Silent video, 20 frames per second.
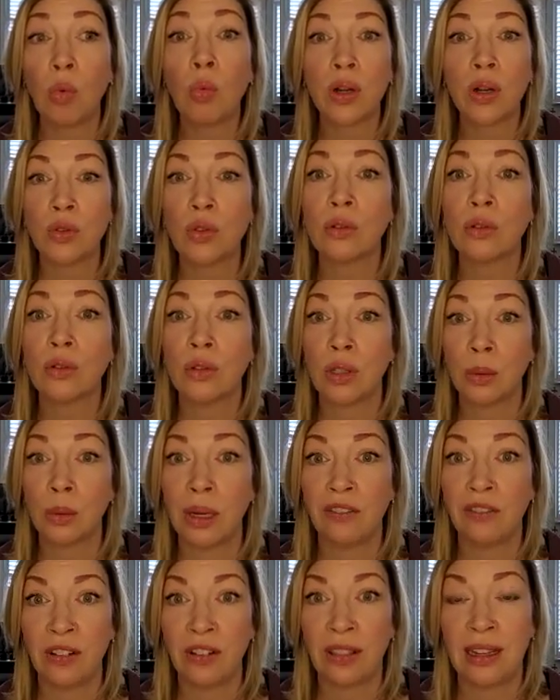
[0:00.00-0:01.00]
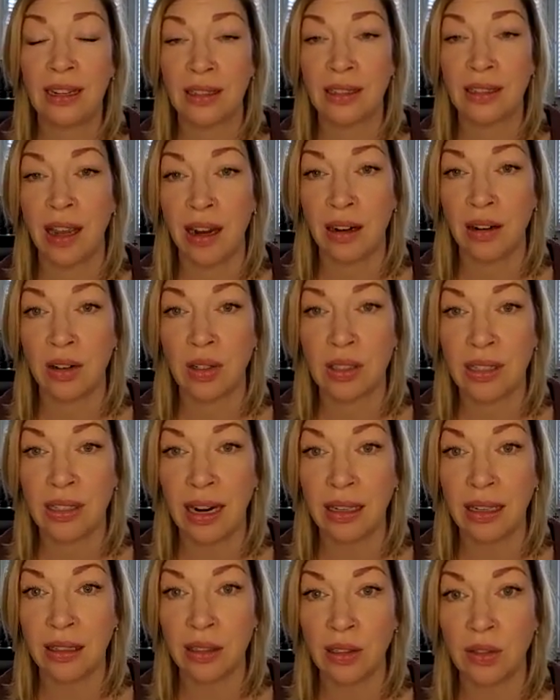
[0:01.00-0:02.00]
Would you do it for the entire
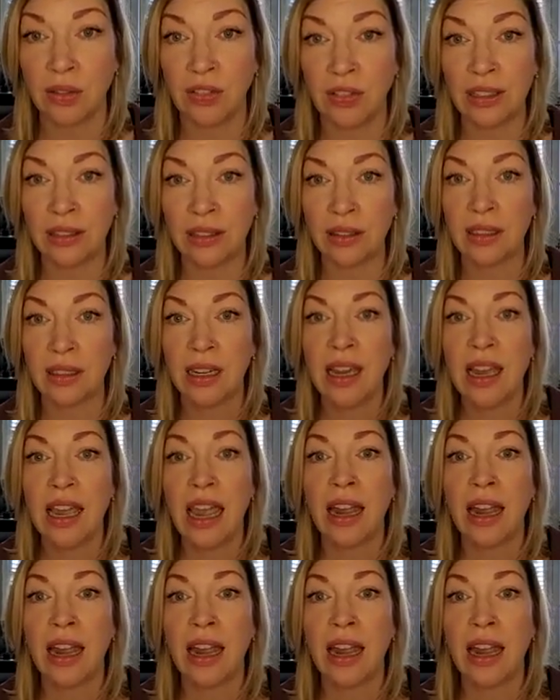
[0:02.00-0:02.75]
stylist field?"